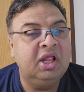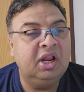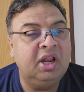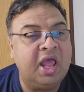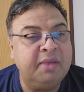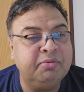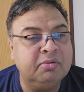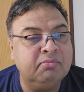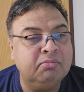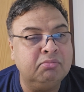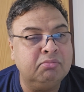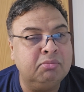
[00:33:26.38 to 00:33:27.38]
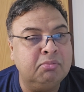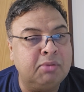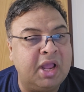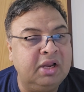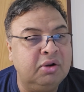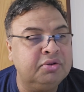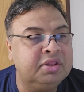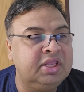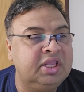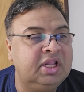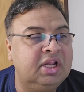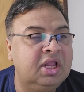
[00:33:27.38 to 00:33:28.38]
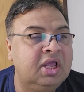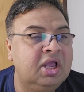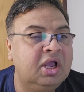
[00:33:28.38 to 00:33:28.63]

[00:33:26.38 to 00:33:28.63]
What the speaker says: lipomyelocele,